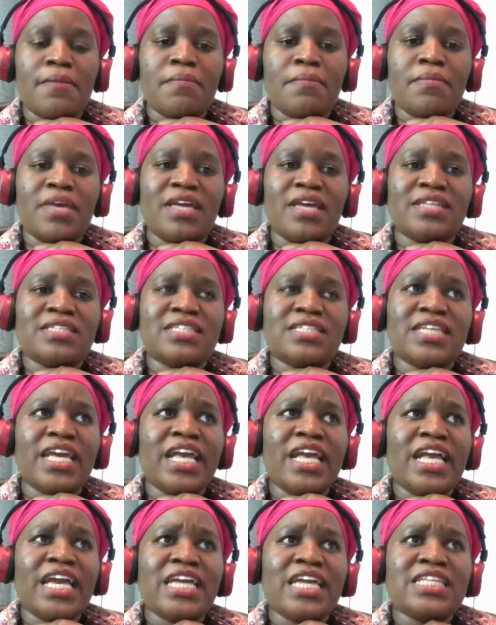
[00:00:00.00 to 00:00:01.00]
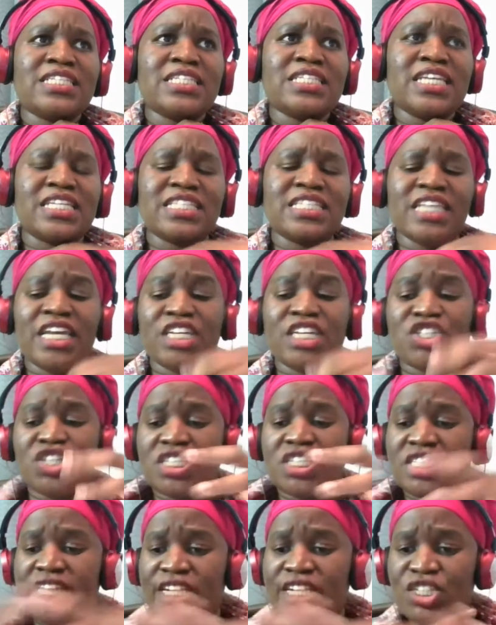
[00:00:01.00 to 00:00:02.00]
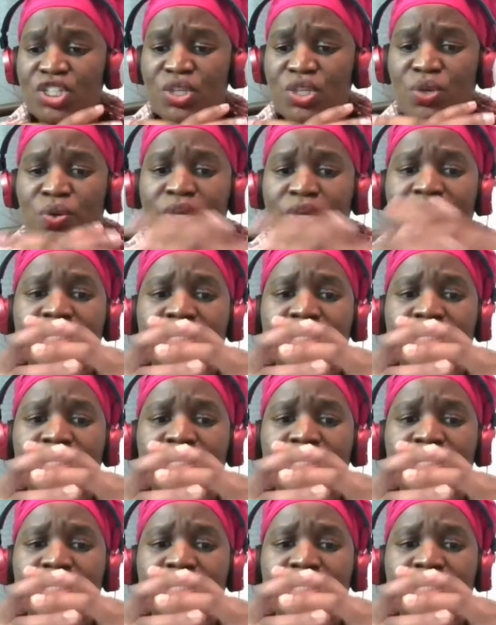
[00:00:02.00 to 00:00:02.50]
It's intersectional, it's